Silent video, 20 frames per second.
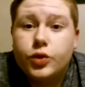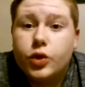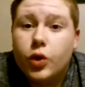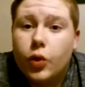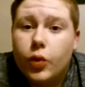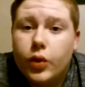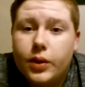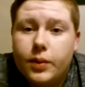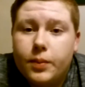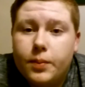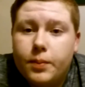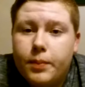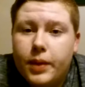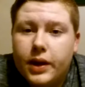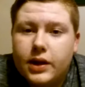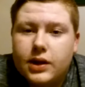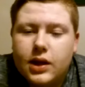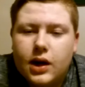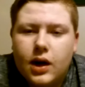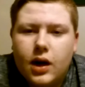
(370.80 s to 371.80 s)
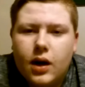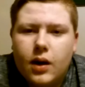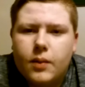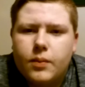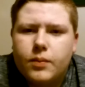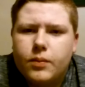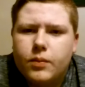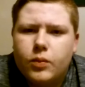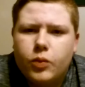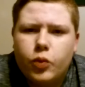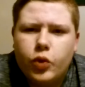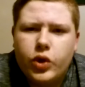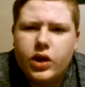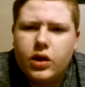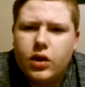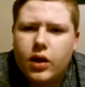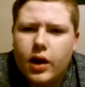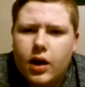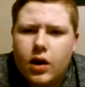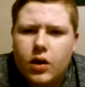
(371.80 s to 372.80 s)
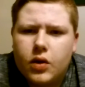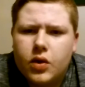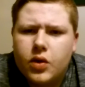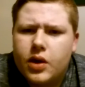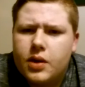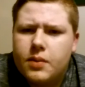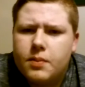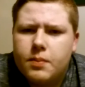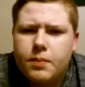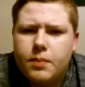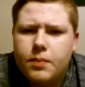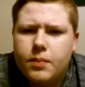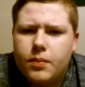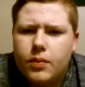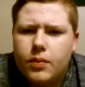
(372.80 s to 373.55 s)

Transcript: so we picked it up. A week later, we went,